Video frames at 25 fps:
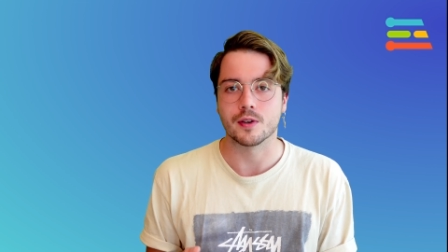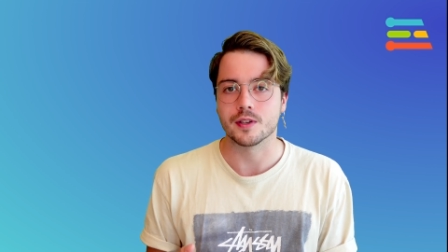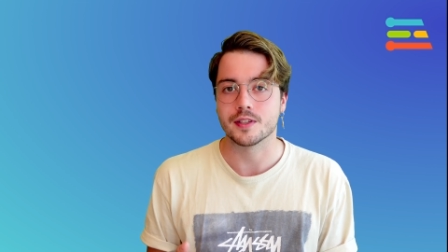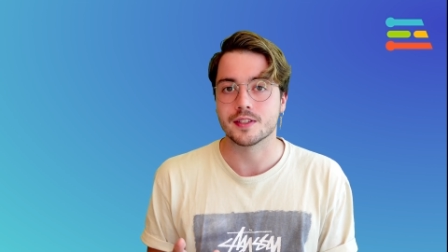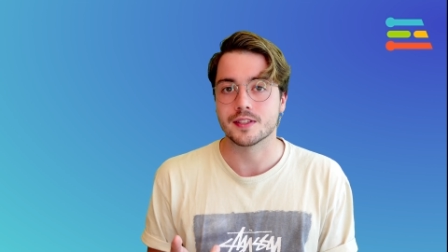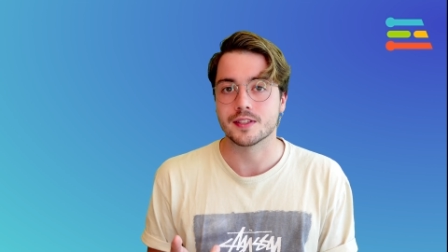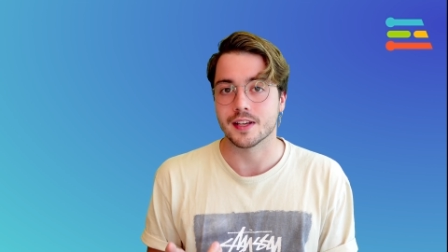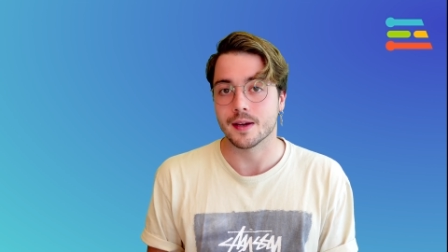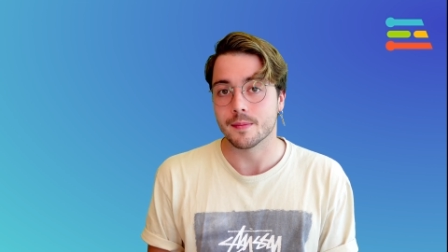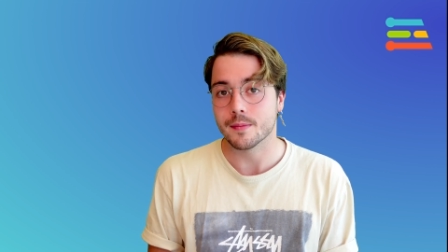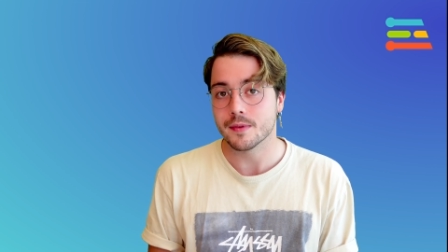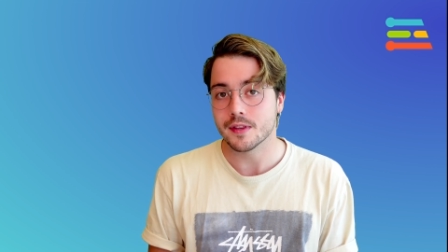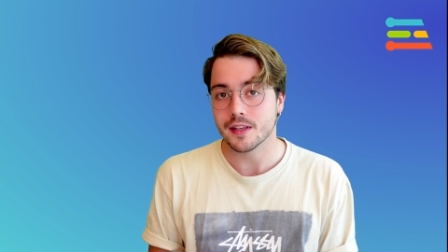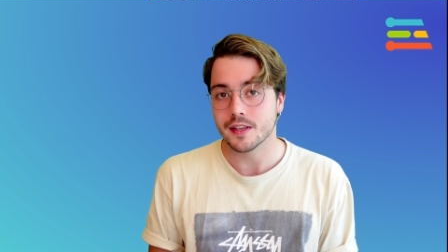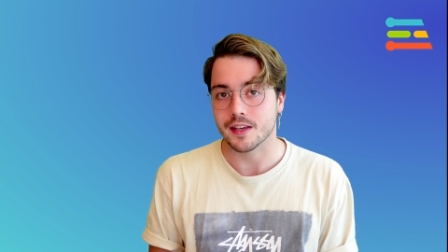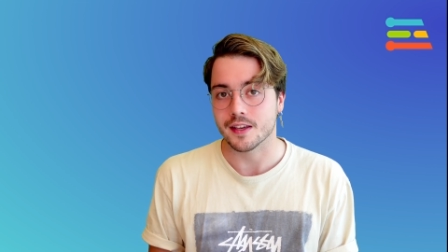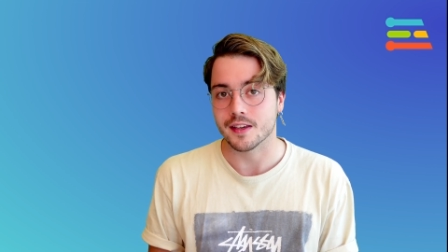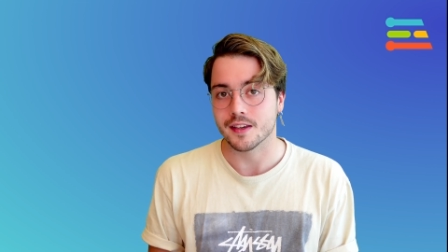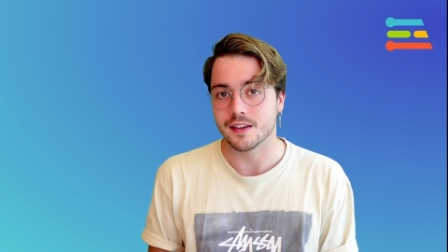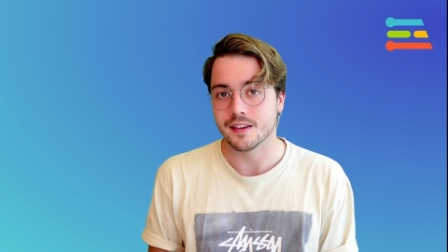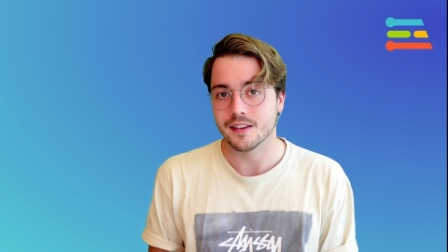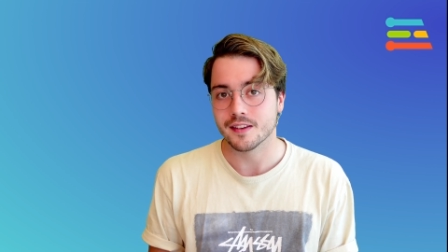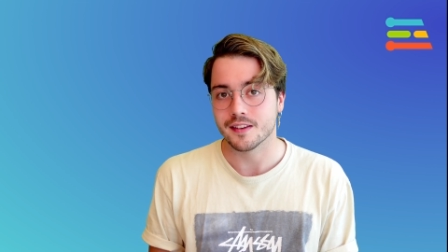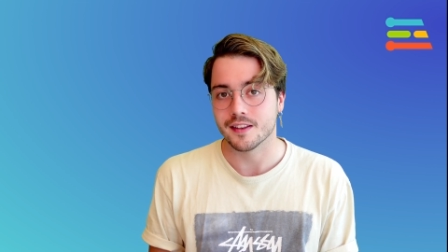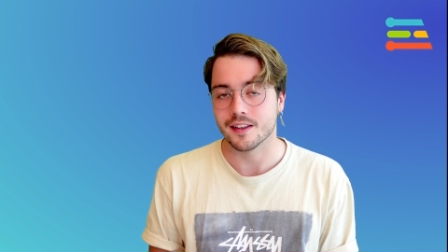
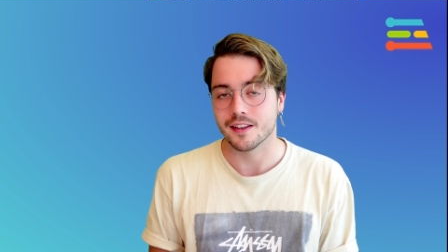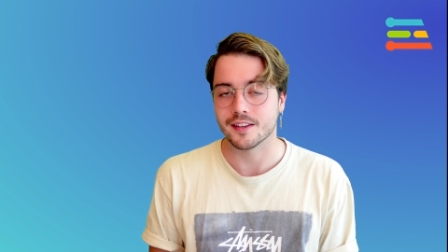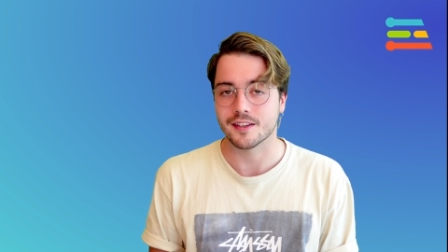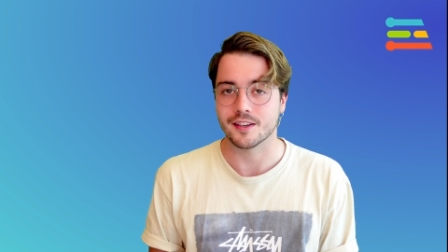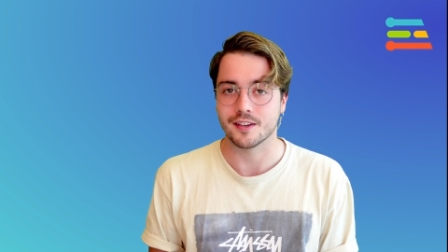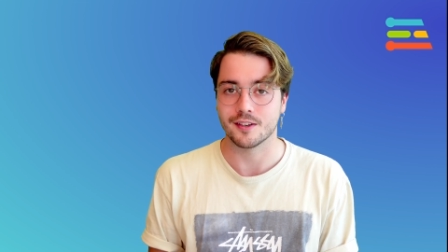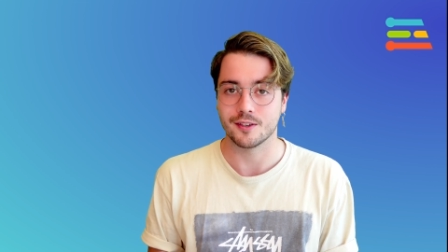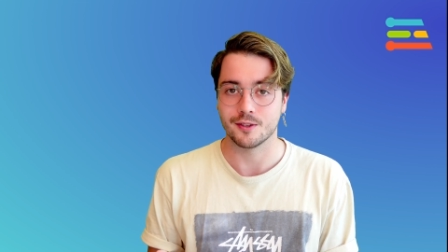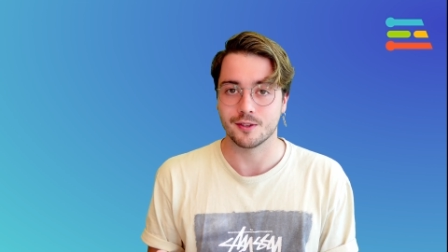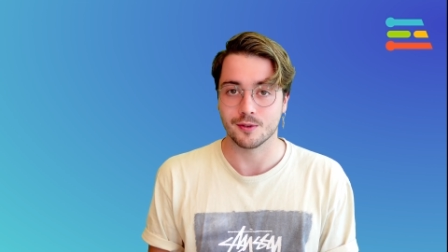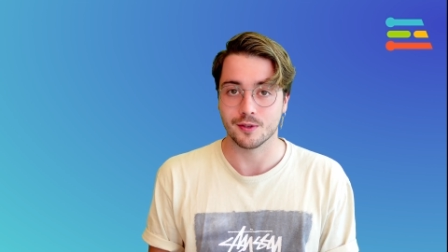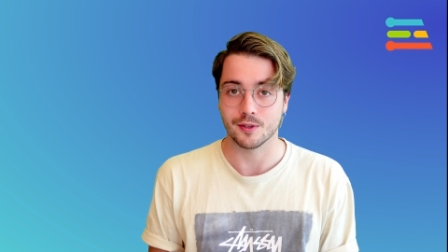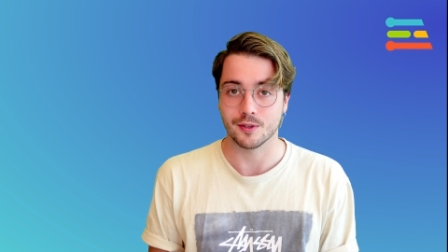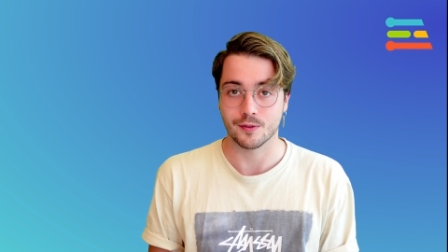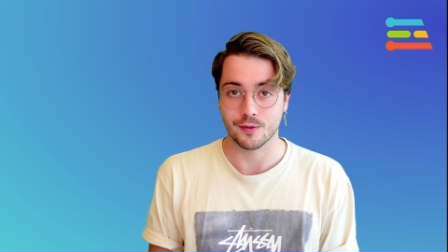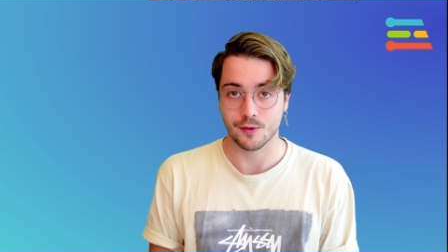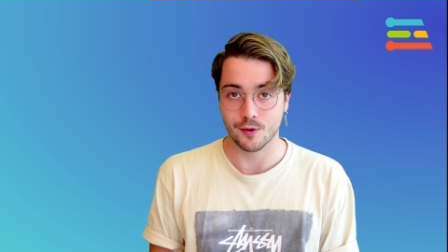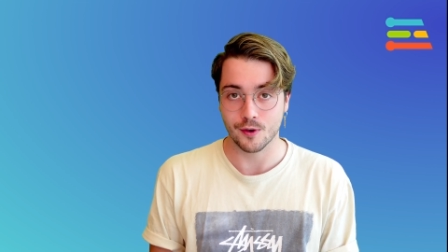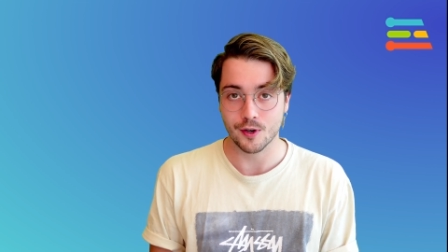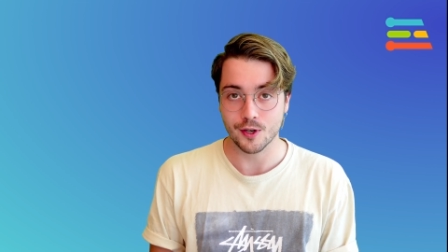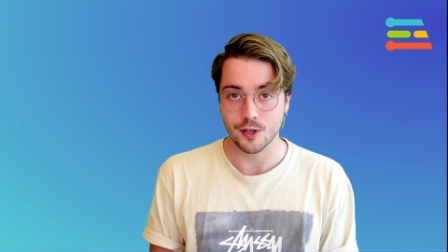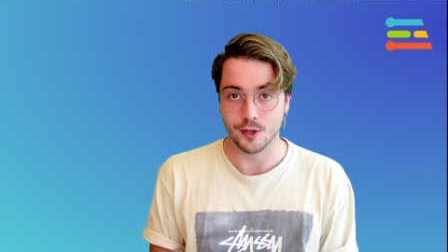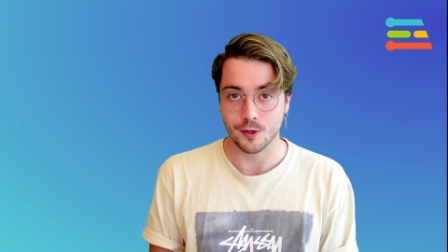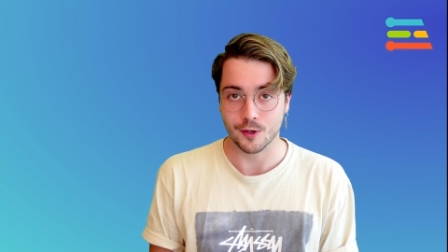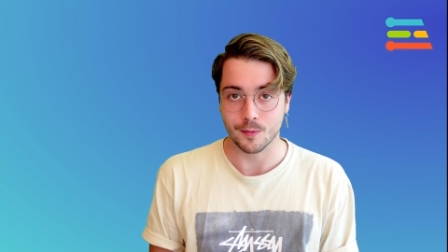something that can do it
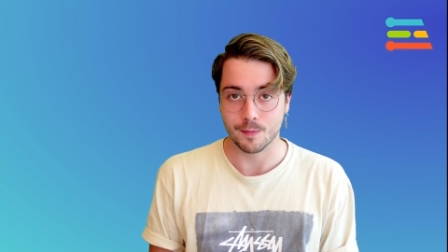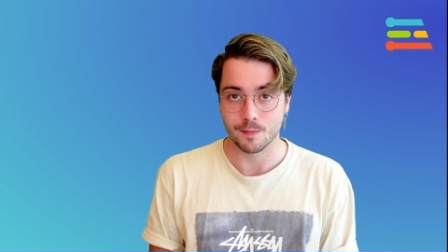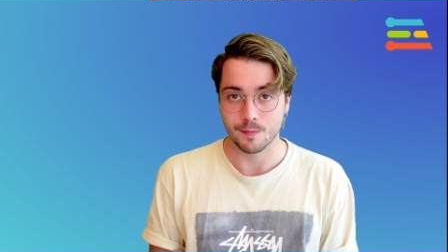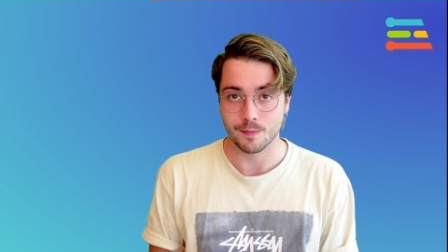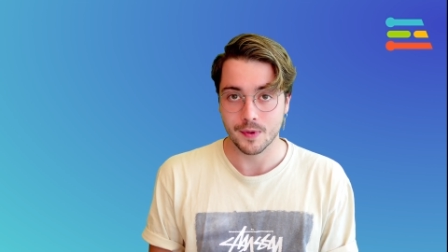for you?